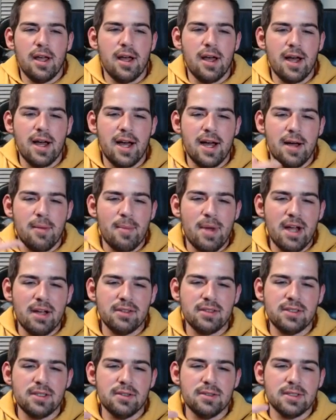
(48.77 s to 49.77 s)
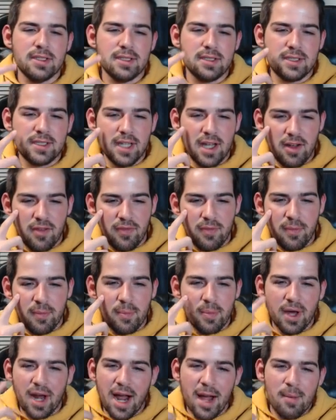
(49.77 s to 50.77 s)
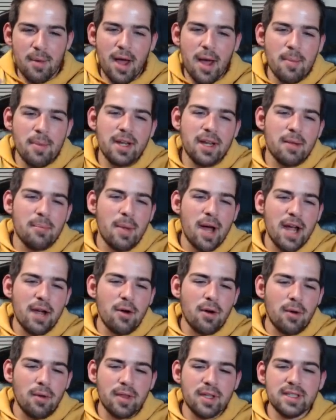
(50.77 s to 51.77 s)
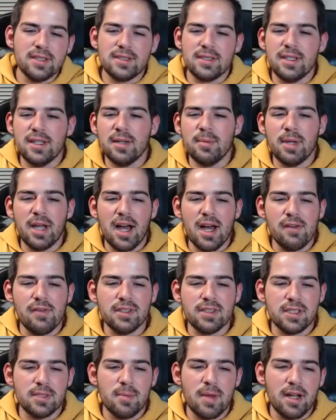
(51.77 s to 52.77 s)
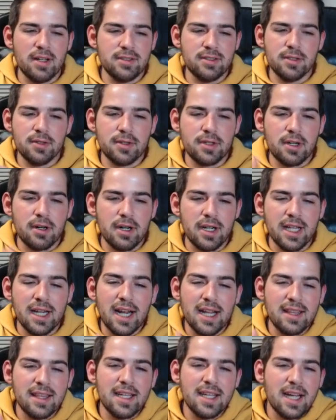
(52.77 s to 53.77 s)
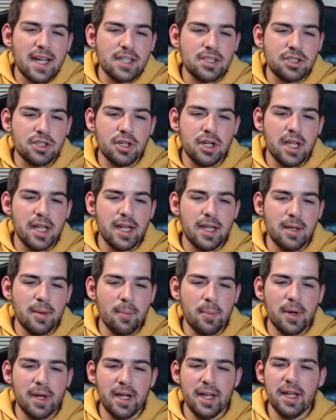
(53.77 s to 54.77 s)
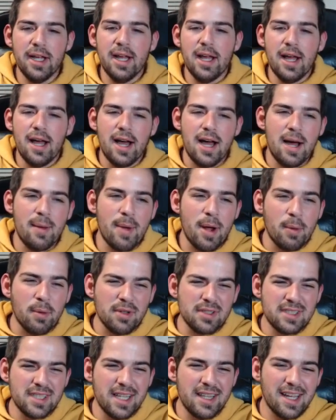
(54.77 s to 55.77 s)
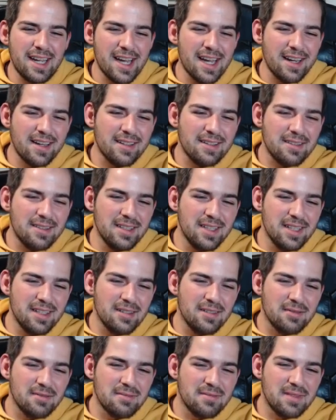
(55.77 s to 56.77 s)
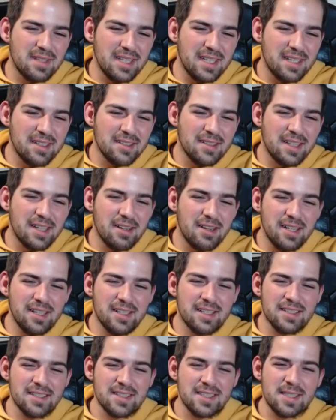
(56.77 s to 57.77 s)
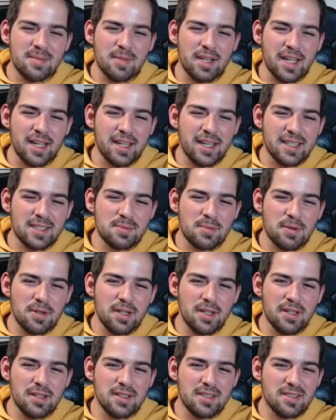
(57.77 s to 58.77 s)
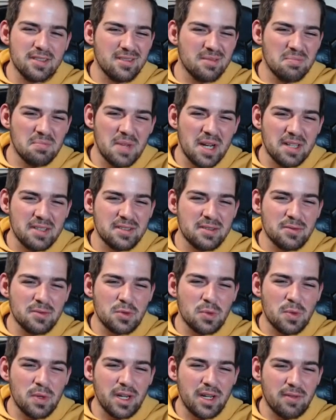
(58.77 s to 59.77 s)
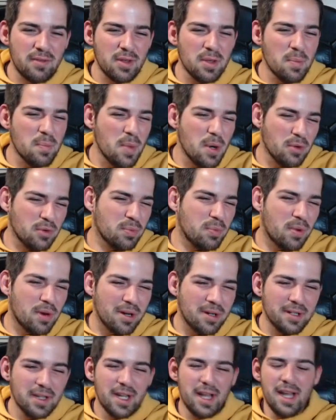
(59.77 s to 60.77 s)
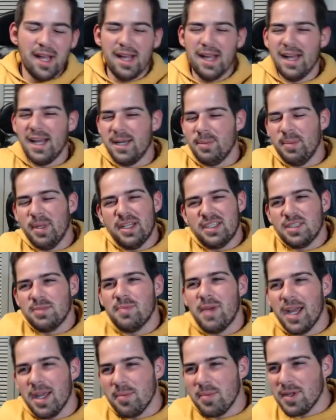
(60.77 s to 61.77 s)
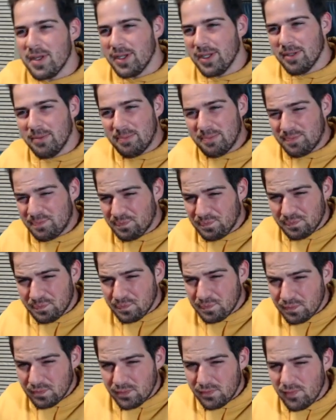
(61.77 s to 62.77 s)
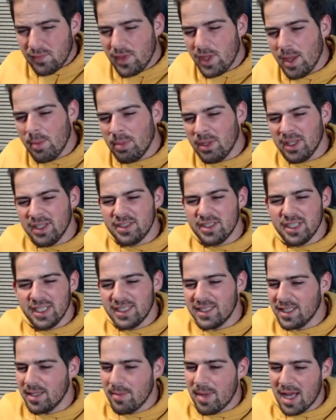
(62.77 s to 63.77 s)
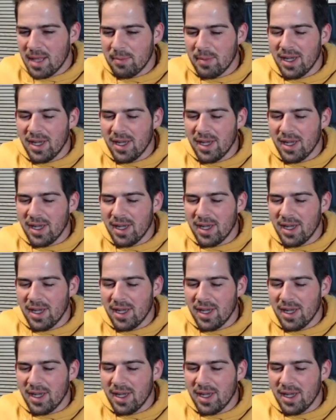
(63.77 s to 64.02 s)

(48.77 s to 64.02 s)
milestones and stuff, but I mean my goal is going to be obviously milestone 30, and I think I should hit it. But I will say that kind of it doesn't seem like it gets pretty good till milestone 20 for the most part, but that's just my opinion. But let's just get to the math